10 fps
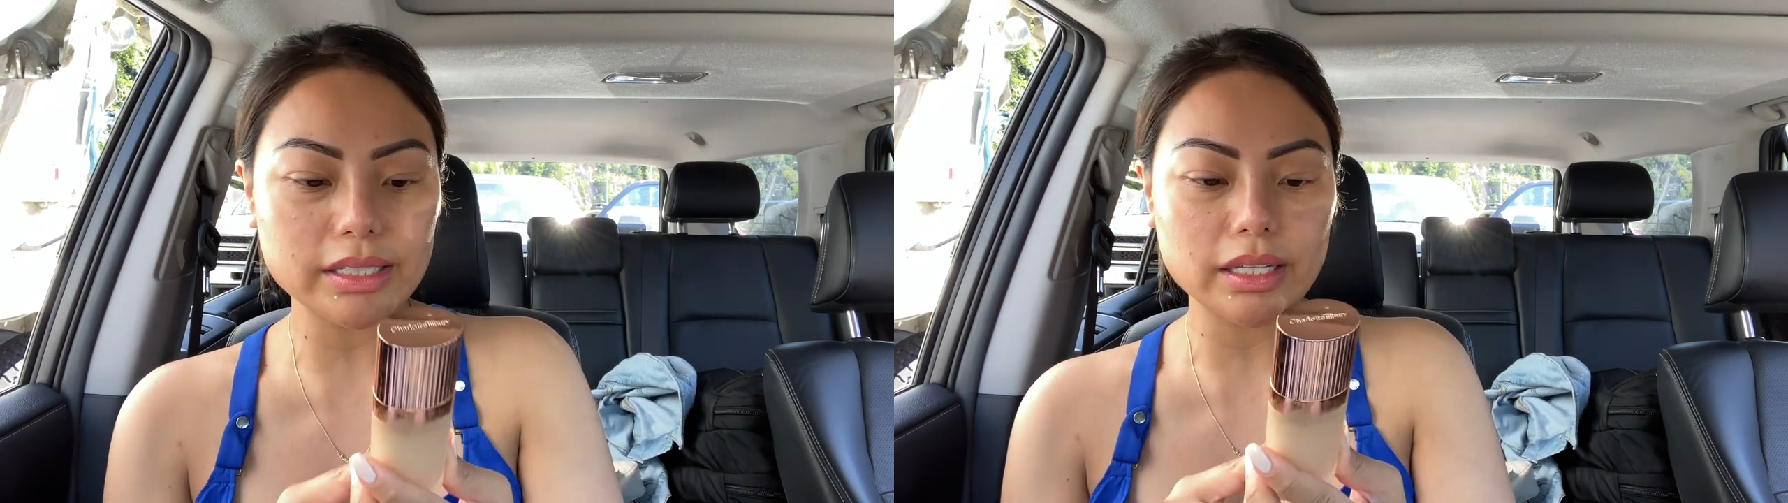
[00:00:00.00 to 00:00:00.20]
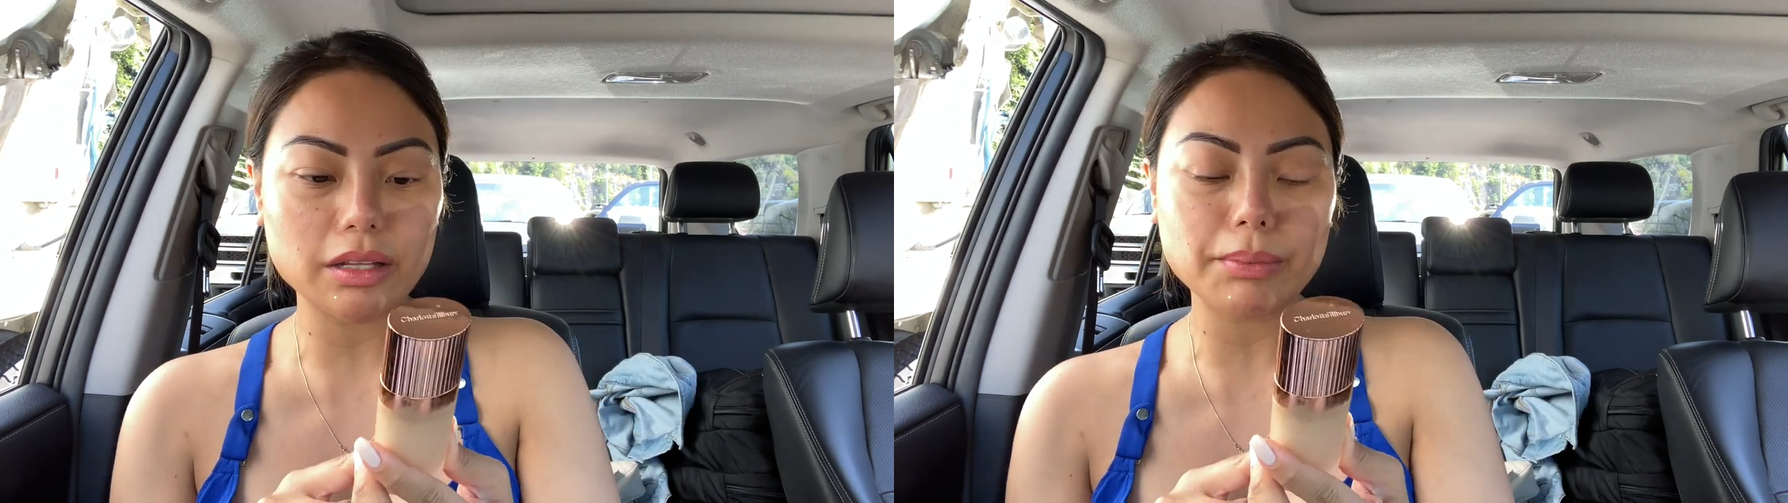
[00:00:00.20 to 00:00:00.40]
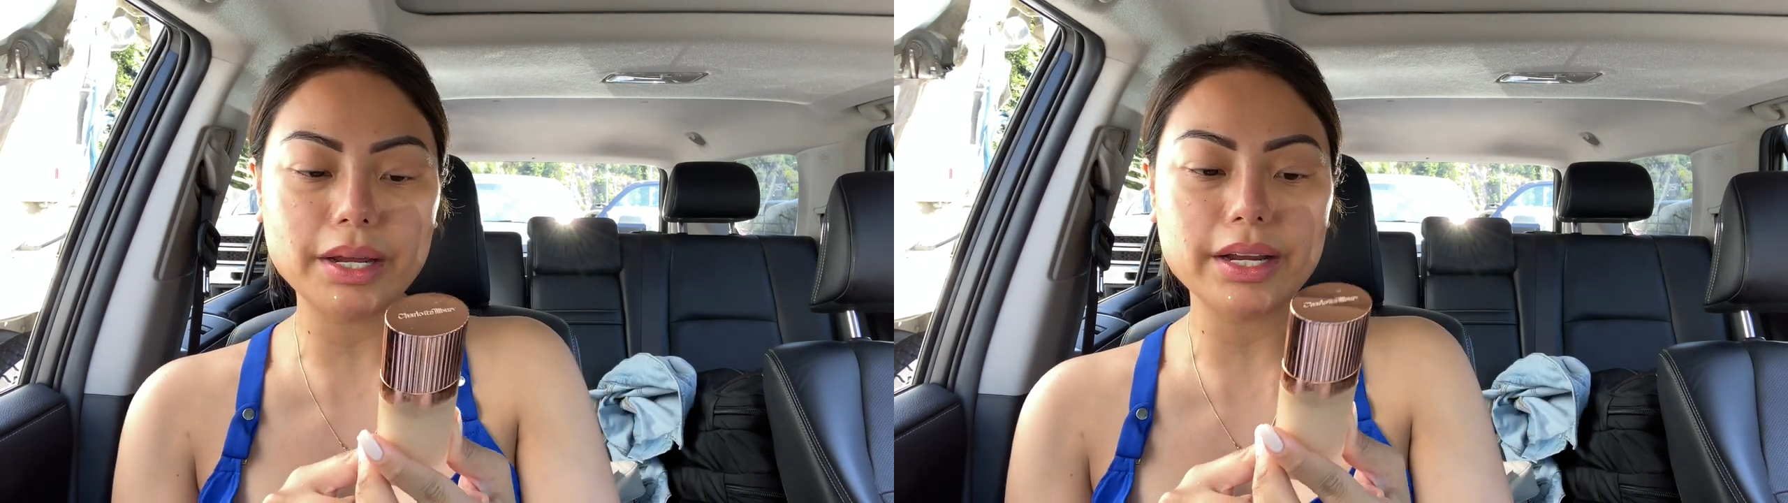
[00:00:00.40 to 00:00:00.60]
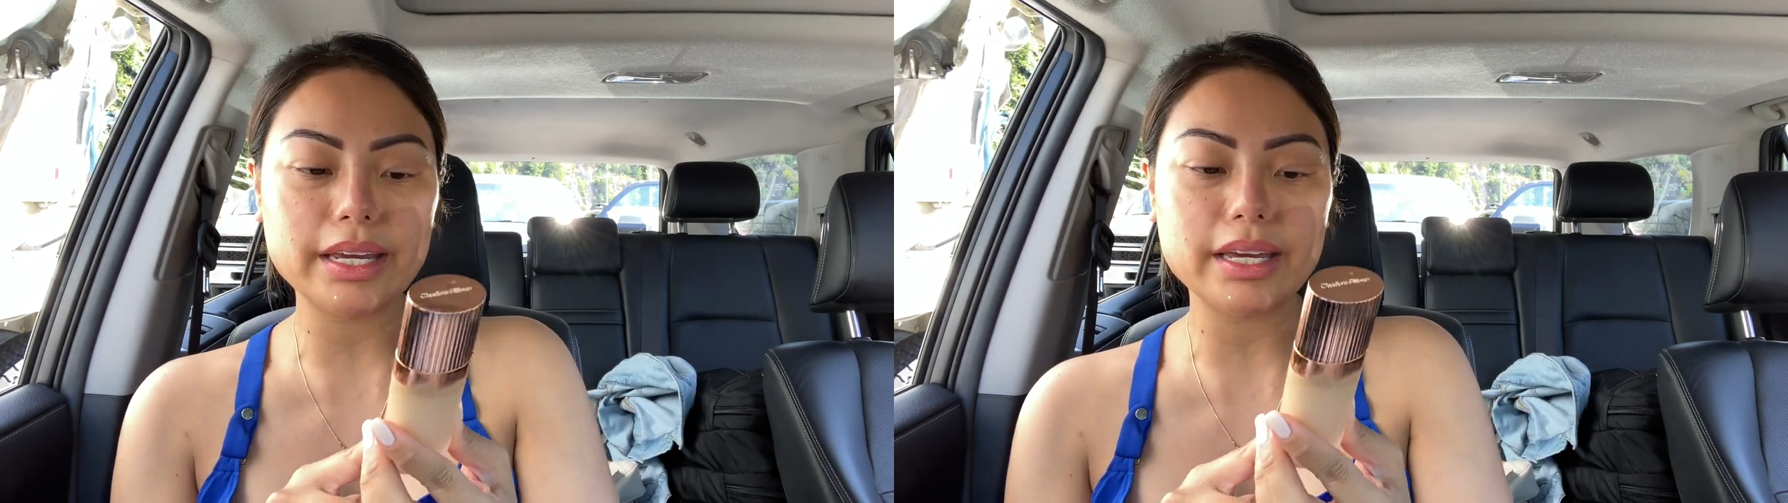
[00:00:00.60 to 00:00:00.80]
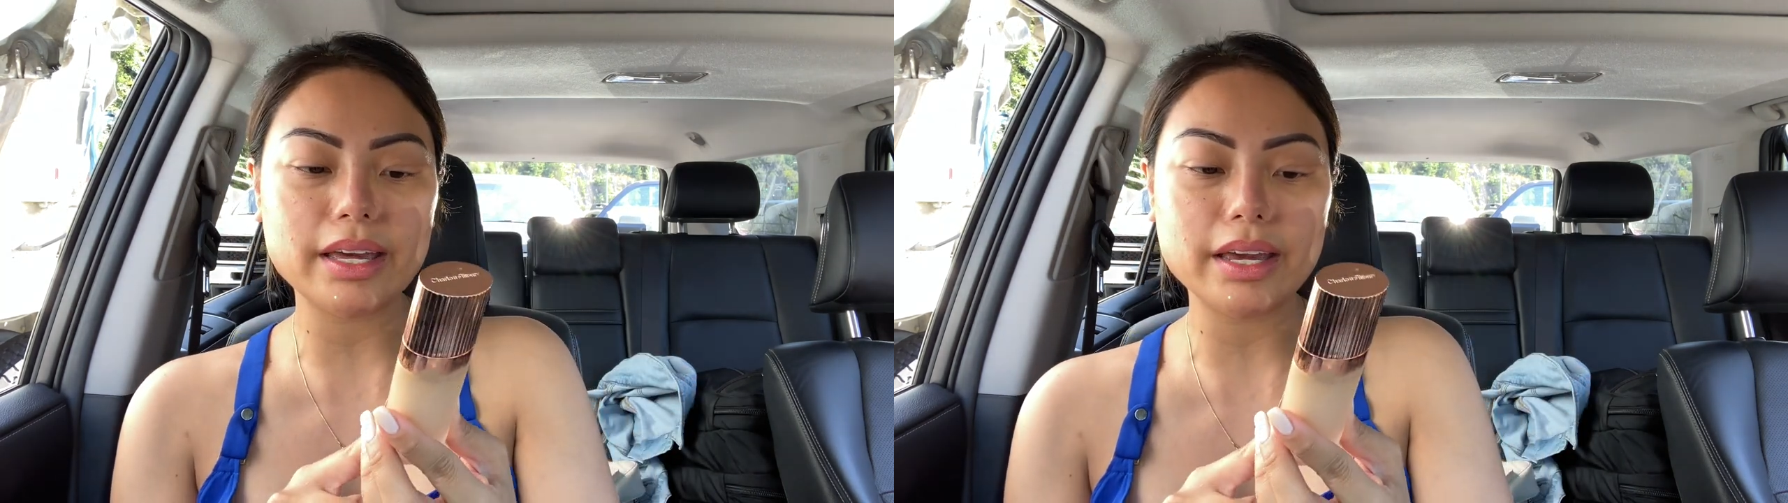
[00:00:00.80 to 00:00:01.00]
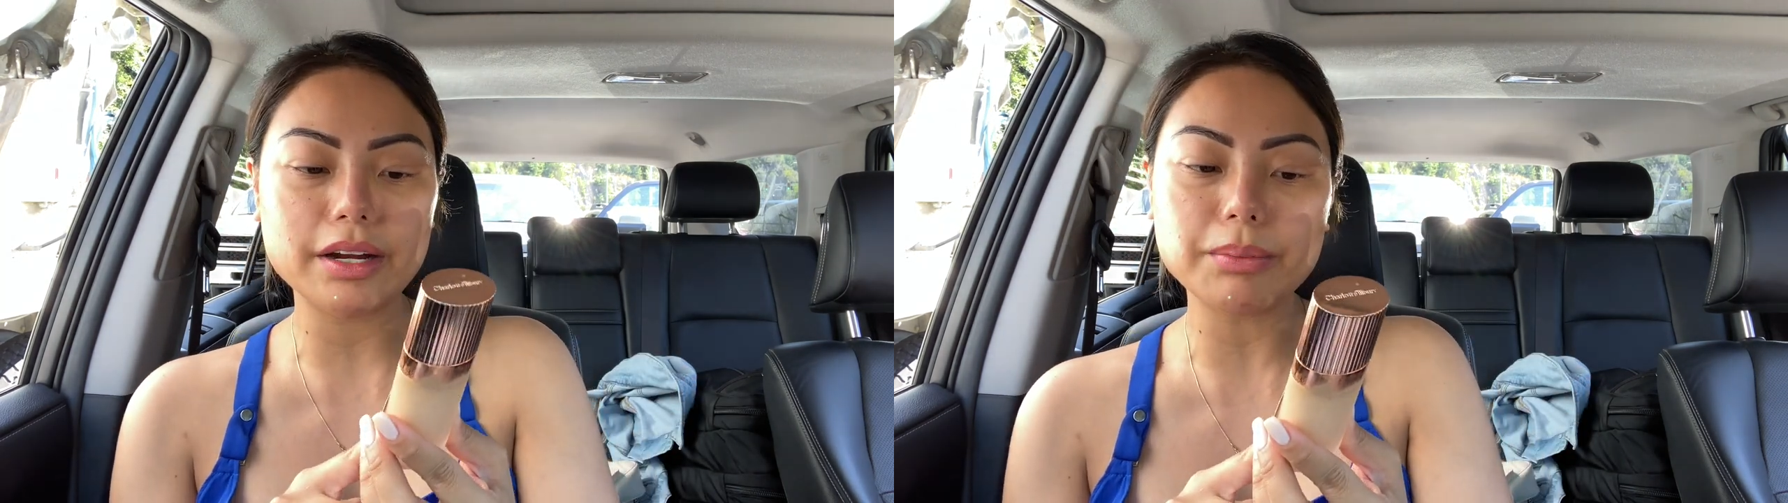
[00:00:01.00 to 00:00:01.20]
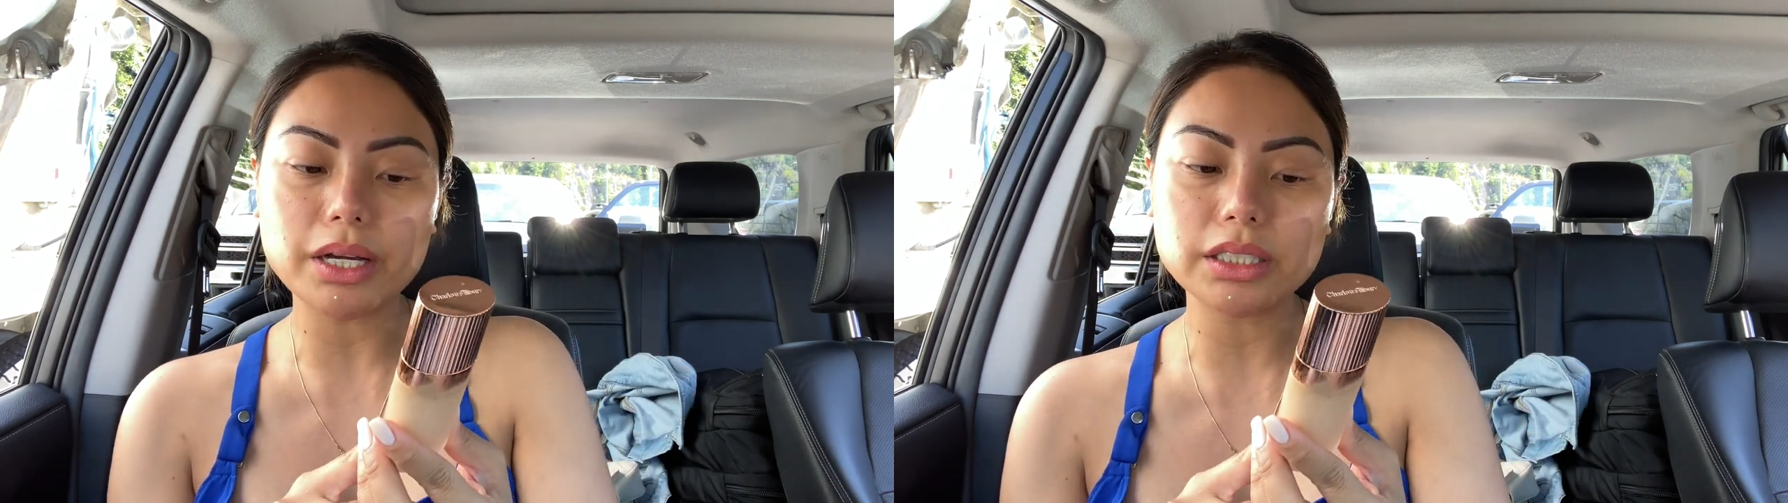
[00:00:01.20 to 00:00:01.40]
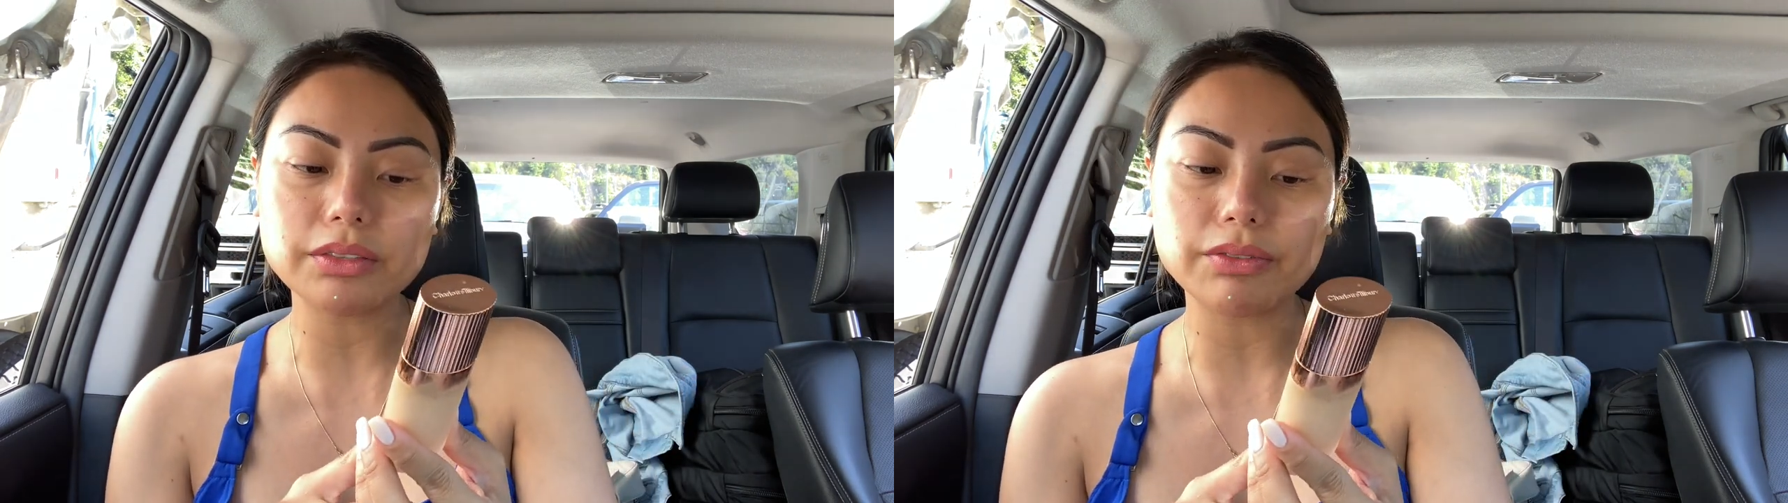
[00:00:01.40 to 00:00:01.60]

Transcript: Tilbury Airbrush